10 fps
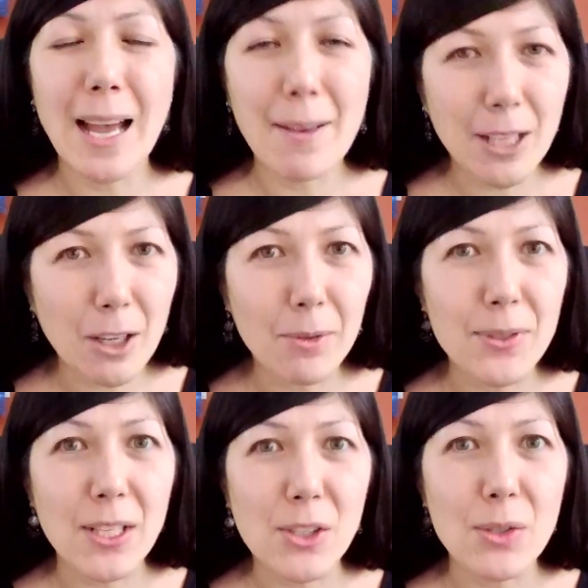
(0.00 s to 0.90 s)
having
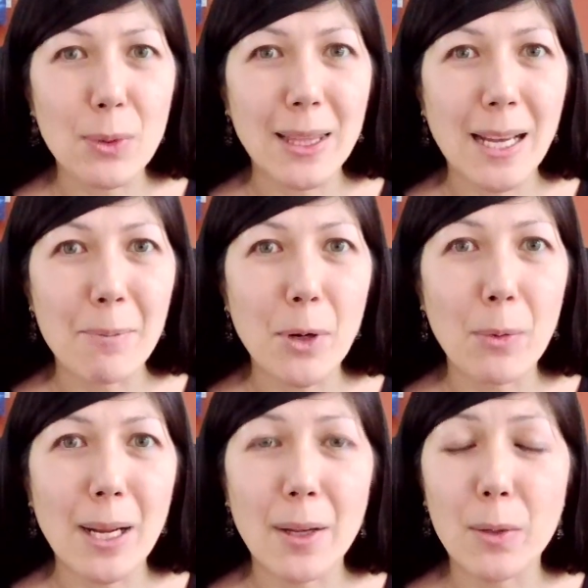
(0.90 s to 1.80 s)
conversations with them
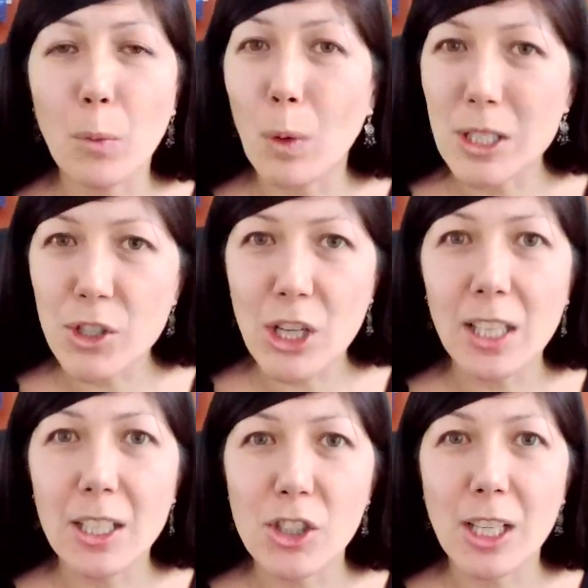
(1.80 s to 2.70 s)
around what's
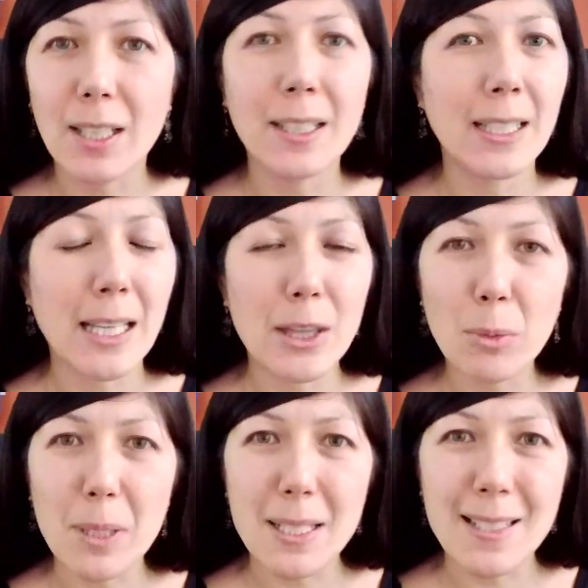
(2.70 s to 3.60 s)
challenging in
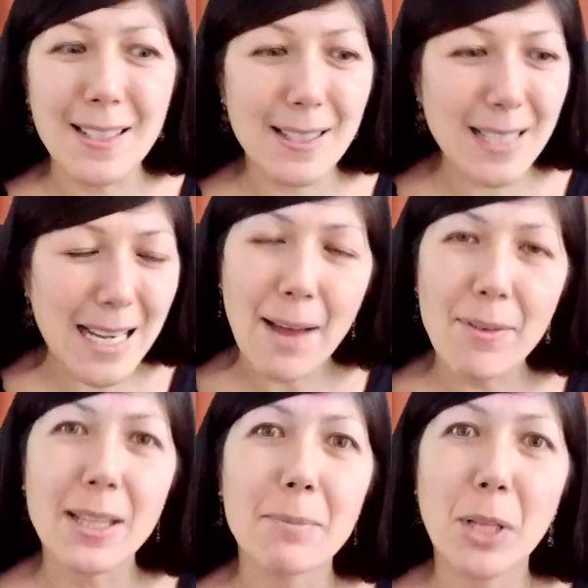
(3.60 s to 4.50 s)
their businesses and
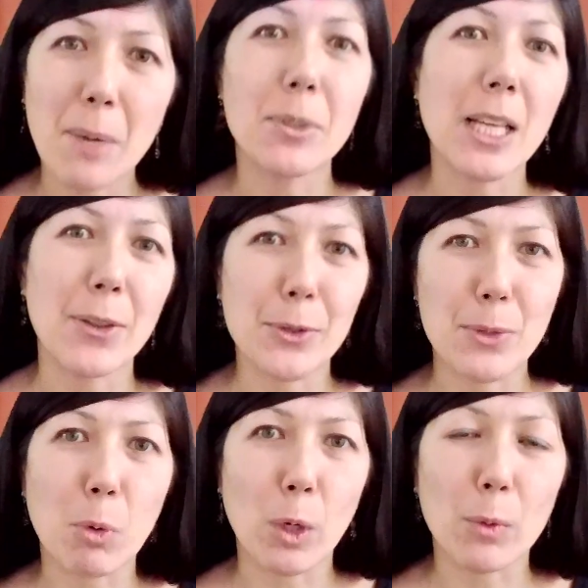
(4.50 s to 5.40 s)
having them come together,
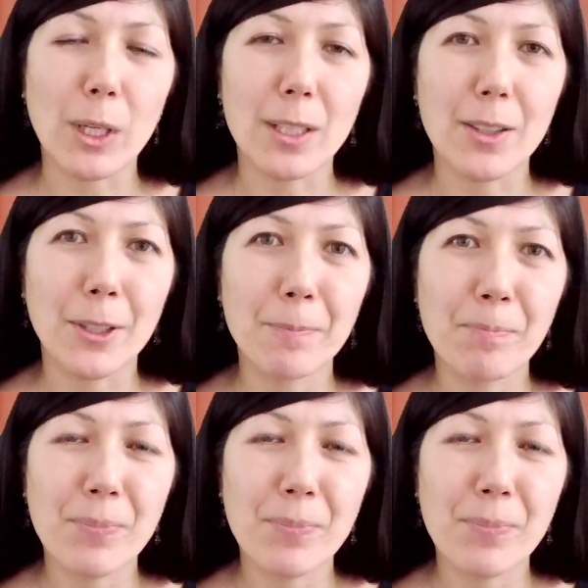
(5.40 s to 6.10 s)
support one another.